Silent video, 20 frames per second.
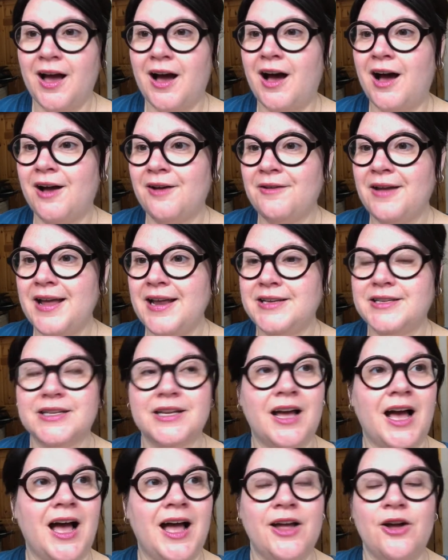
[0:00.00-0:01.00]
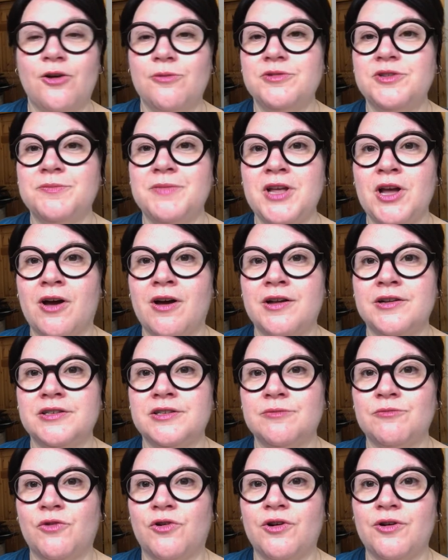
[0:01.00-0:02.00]
All right, I hope to be on
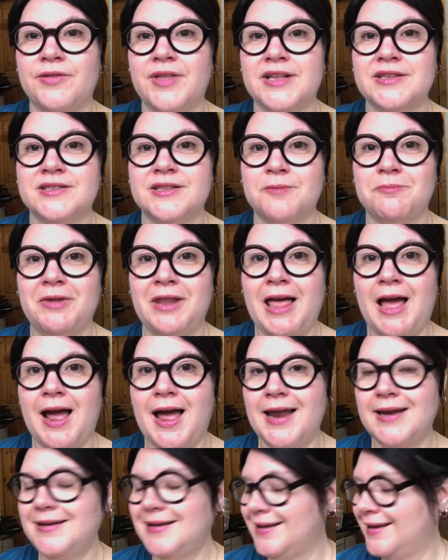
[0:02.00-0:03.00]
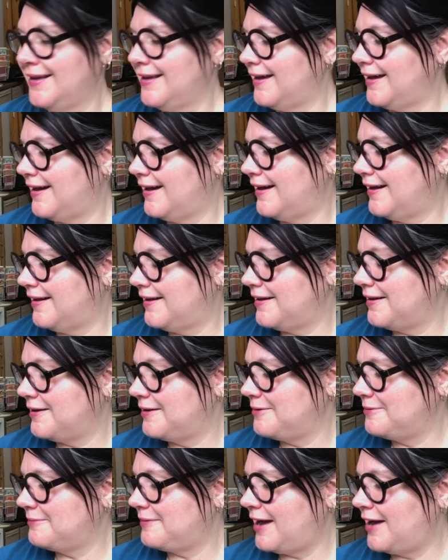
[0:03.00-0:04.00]
tomorrow. That's the plan.
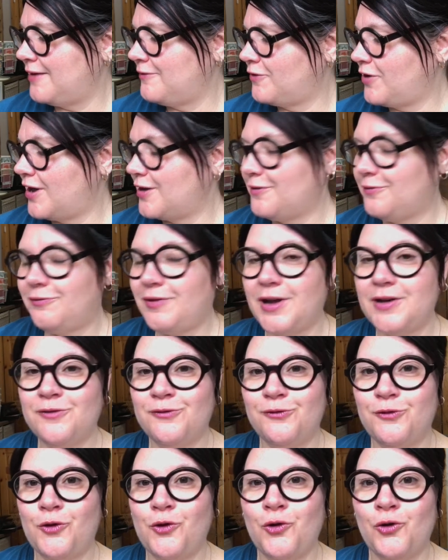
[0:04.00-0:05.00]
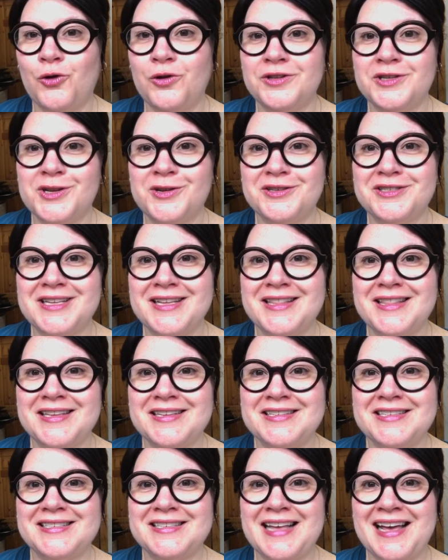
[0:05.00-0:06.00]
I've got a fun fold using
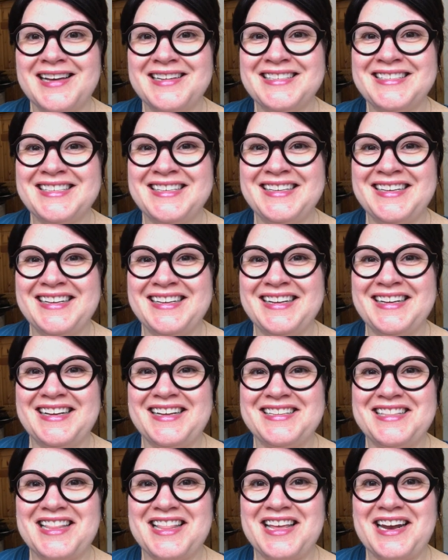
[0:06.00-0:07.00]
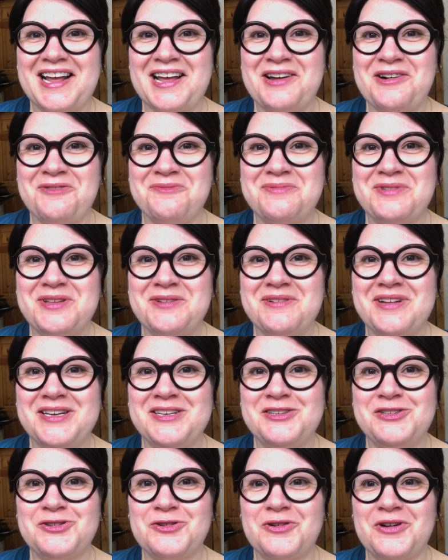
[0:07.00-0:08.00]
this set that I hope you
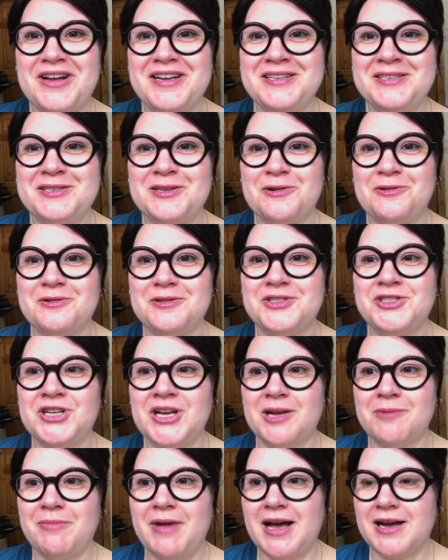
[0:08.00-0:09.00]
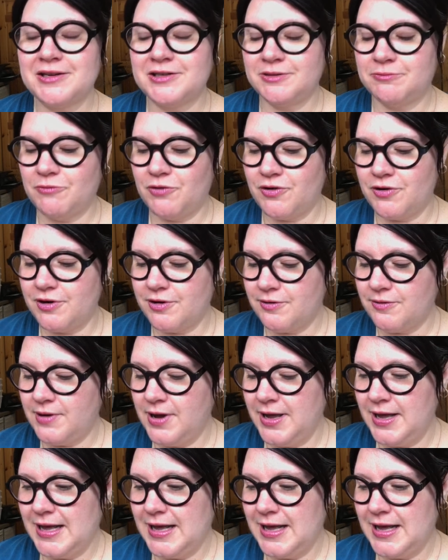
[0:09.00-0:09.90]
enjoy. So check back tomorrow.